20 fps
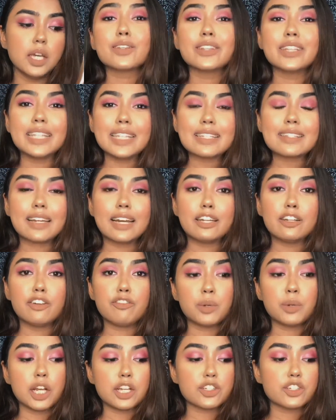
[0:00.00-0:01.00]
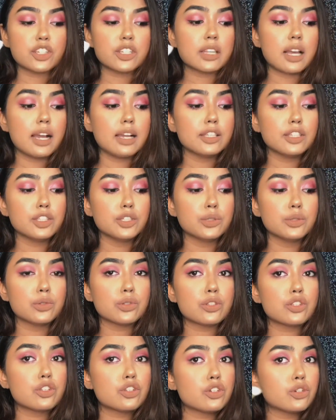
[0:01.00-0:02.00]
So these kind of brushes are
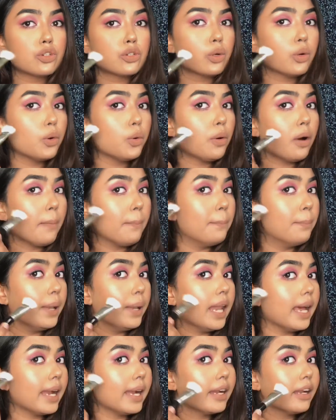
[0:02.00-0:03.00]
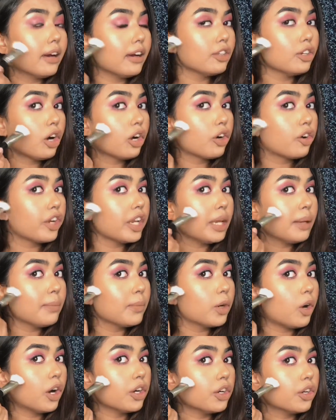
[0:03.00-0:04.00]
used to blend your
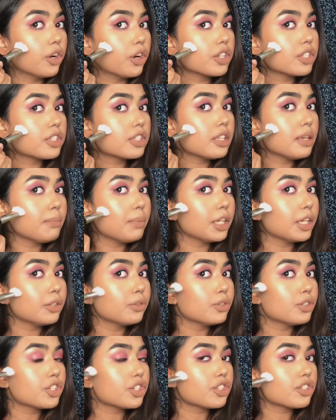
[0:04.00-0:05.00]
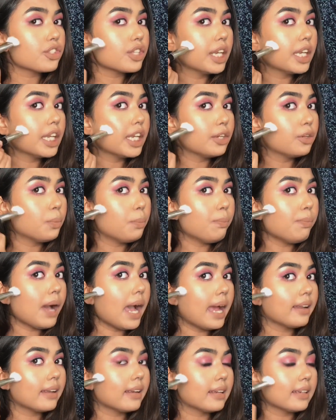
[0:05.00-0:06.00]
cream contour. Simply you just need to
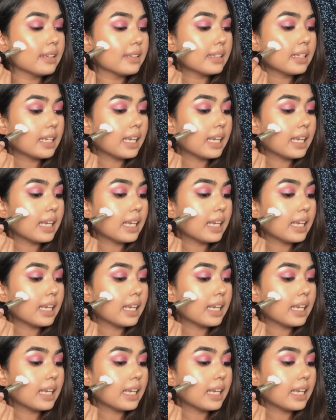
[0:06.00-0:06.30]
pat it